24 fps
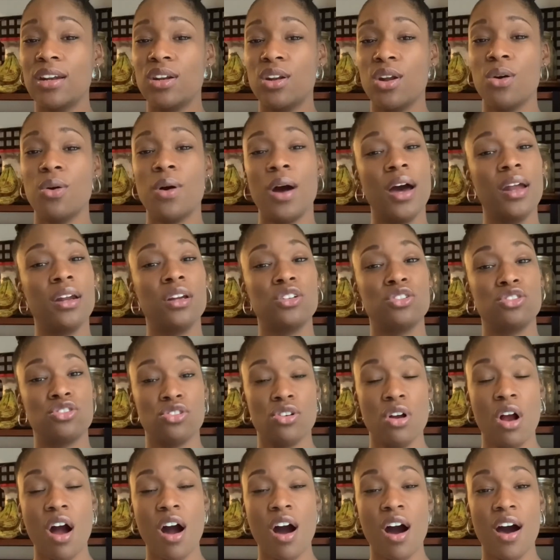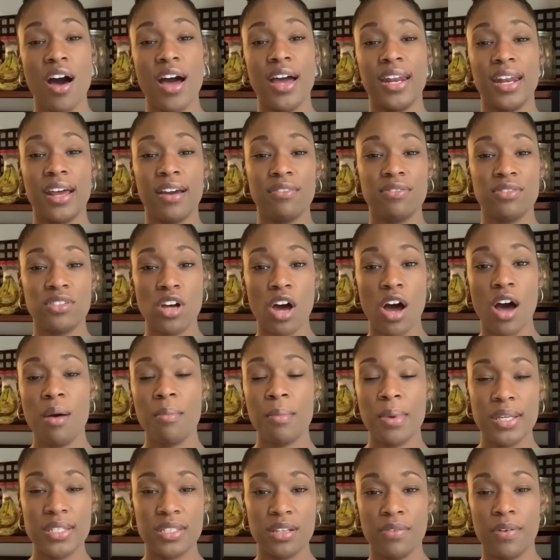how to draw, and I've taught
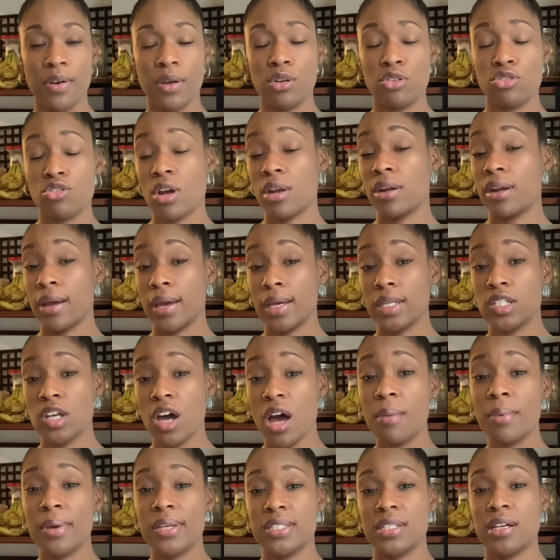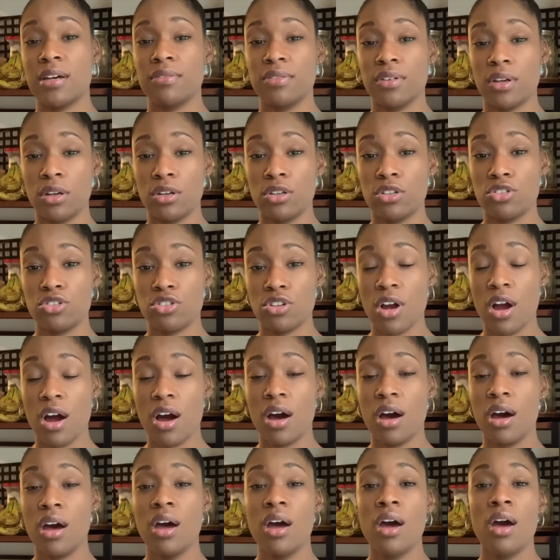myself how to draw. Now I taught myself how to
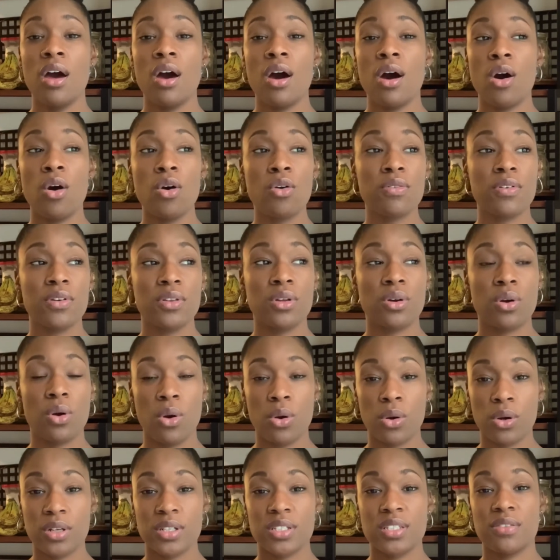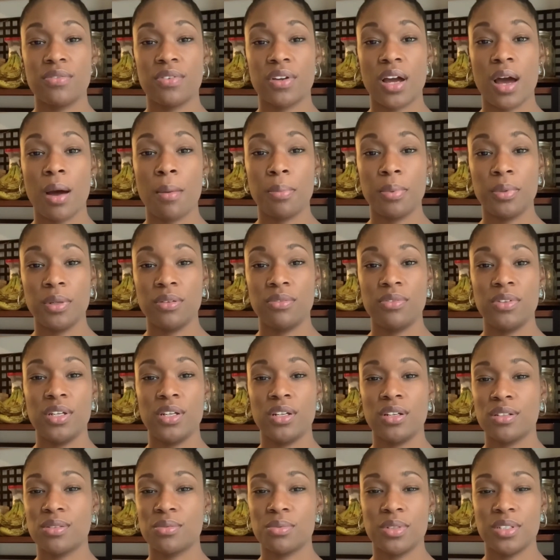draw over the course of a couple of
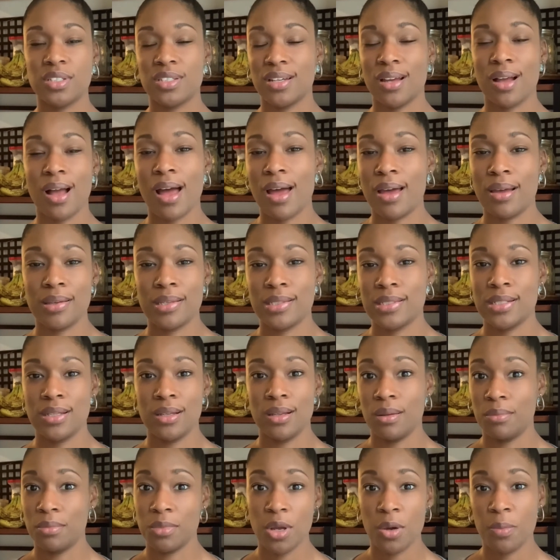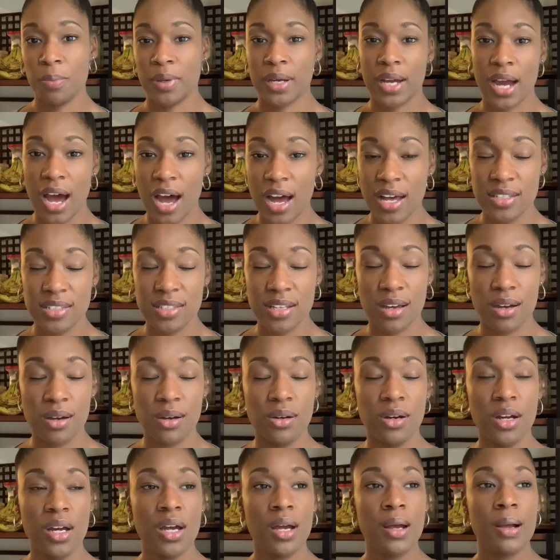years, which I still am no
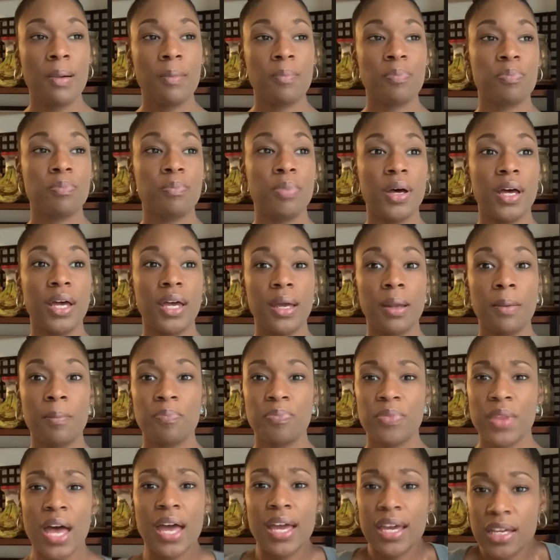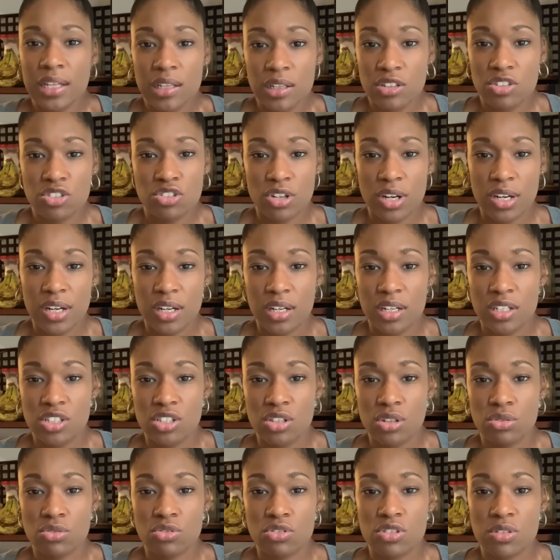Picasso, but I illustrated a
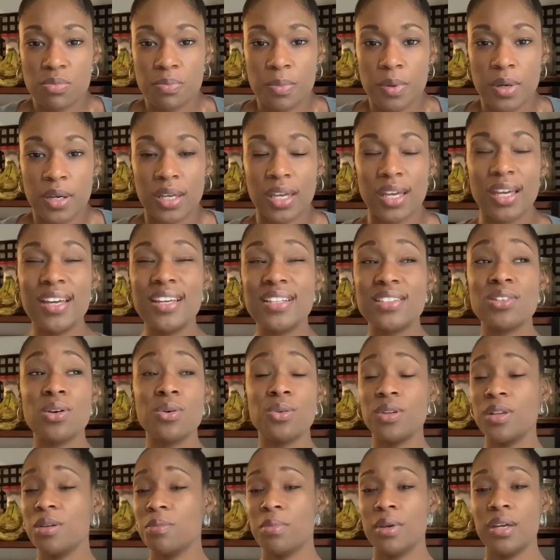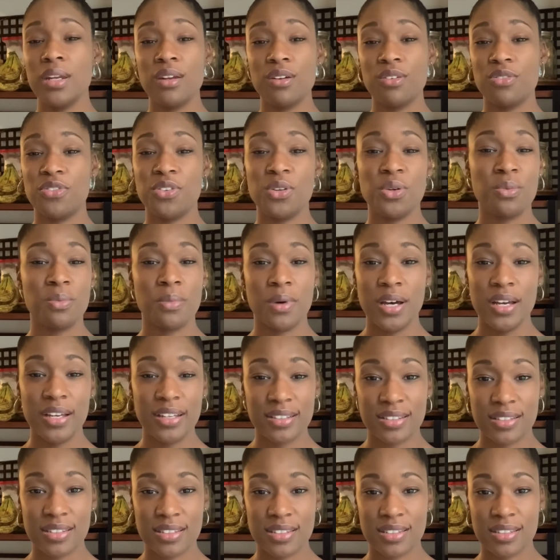children's book. It's only been a few
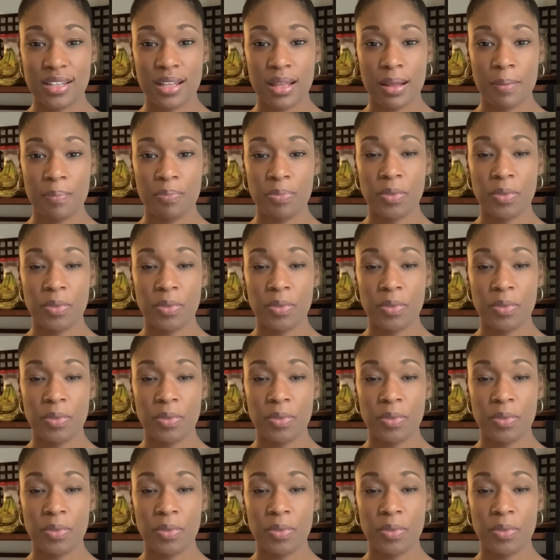months, a